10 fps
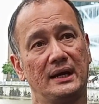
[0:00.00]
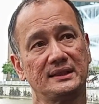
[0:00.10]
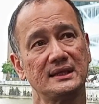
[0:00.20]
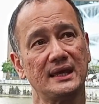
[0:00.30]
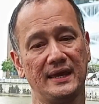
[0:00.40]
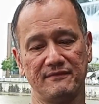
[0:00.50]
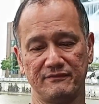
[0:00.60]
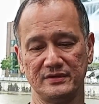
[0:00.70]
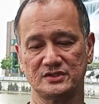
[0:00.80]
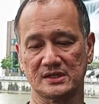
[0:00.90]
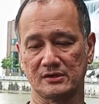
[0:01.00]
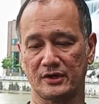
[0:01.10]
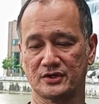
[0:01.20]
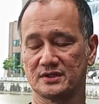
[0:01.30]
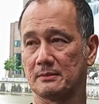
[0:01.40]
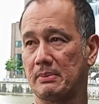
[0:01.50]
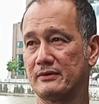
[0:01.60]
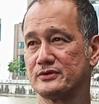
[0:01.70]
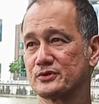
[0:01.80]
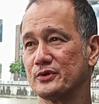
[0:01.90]
I think every generation the
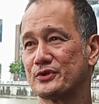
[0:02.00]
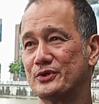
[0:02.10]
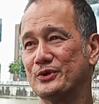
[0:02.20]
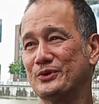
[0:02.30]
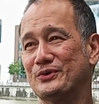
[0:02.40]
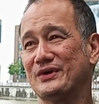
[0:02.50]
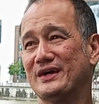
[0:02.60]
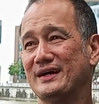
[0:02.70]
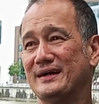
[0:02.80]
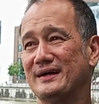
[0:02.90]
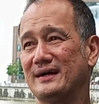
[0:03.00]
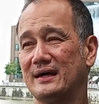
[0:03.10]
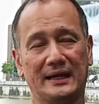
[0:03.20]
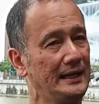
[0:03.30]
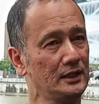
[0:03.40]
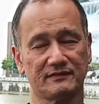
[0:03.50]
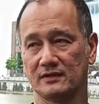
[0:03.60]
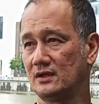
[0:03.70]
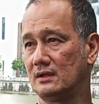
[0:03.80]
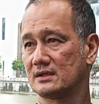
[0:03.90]
parents go through a hell of a
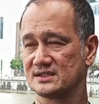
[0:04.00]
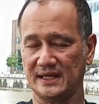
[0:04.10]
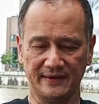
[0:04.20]
lot because